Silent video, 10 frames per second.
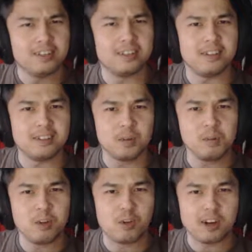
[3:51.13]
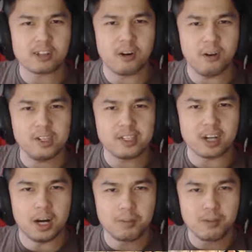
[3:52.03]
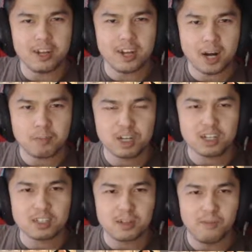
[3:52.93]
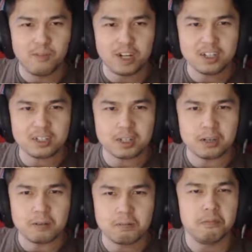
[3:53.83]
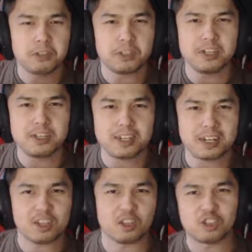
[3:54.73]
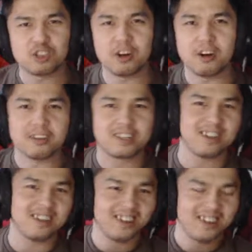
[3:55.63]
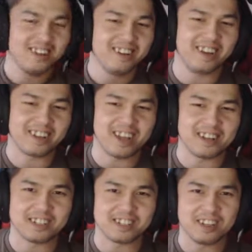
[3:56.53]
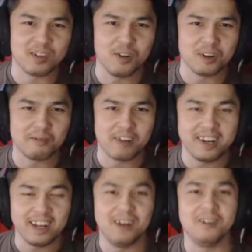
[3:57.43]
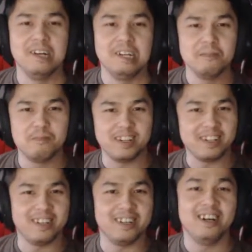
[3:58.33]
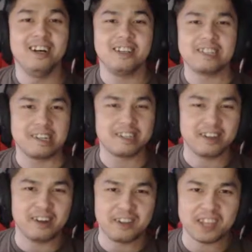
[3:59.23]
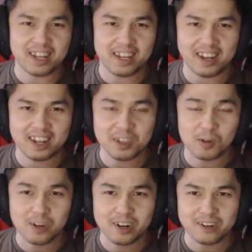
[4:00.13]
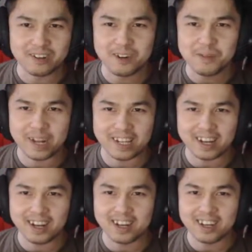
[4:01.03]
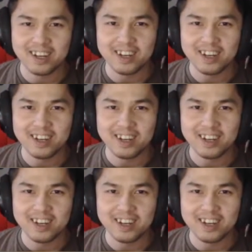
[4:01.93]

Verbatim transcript: This room requires all its upgrade objects to function. So this is like the start. I can't just end the world right now. But it, it's good to know that I can end the world. Oh my god.